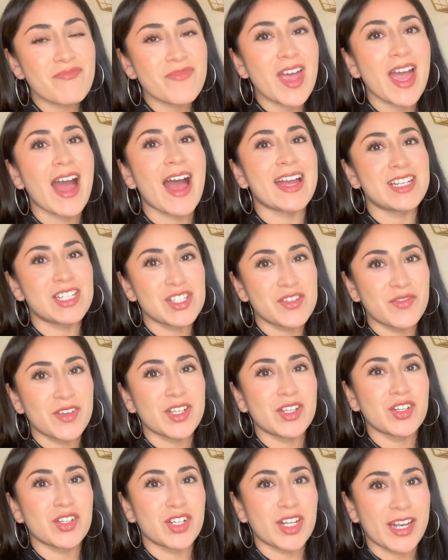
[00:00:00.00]
I just
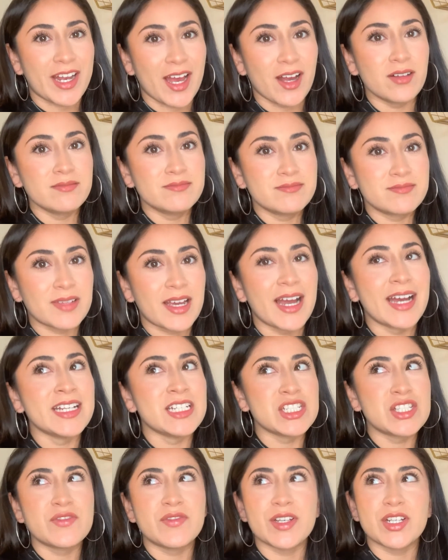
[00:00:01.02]
figured it out.
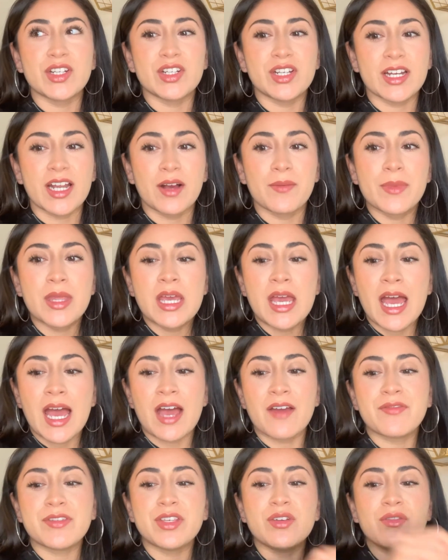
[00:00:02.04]
Have
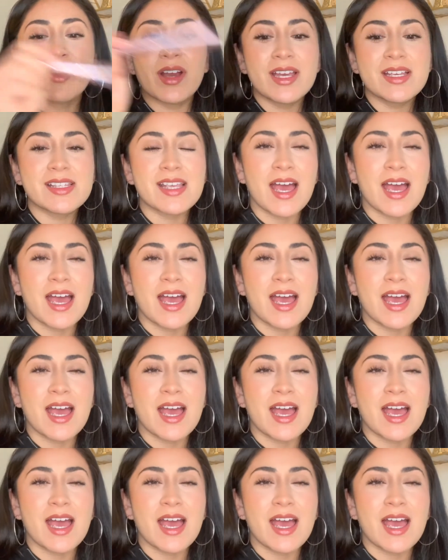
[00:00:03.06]
you guys